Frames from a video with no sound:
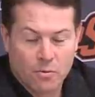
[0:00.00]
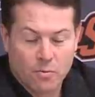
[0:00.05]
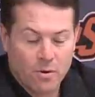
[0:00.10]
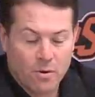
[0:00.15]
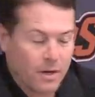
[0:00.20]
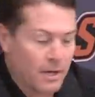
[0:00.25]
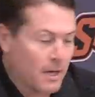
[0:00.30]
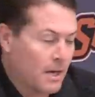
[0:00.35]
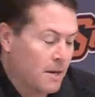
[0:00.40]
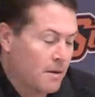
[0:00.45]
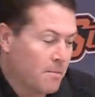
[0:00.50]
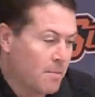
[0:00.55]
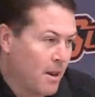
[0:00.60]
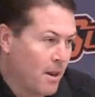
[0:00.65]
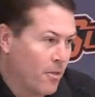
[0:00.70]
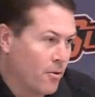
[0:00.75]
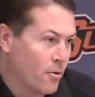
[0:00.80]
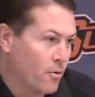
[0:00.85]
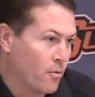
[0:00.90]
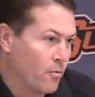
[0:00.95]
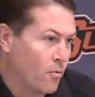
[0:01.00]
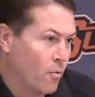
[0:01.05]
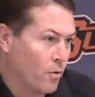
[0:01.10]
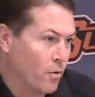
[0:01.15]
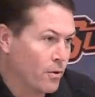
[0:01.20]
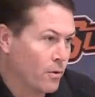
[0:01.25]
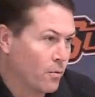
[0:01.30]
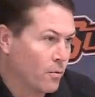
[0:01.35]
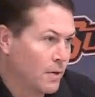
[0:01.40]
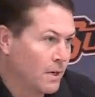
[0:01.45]
We probably got in about a third or
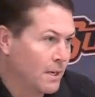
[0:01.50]
fourth that we